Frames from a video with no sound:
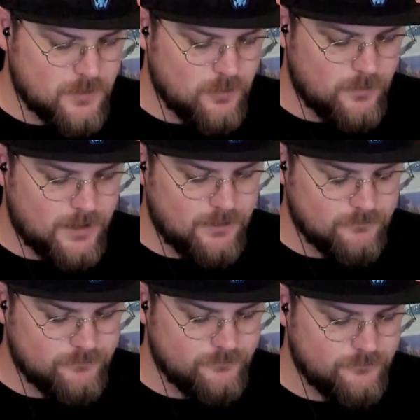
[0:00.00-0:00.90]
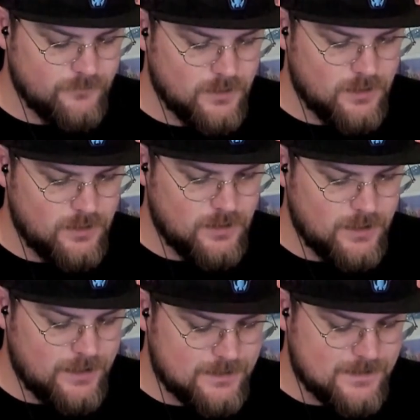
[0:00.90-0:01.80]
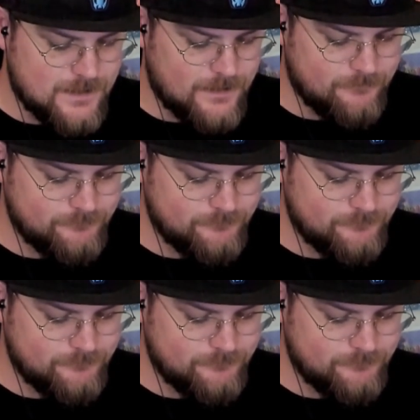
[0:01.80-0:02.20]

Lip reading: Pokemon. Hate to see it.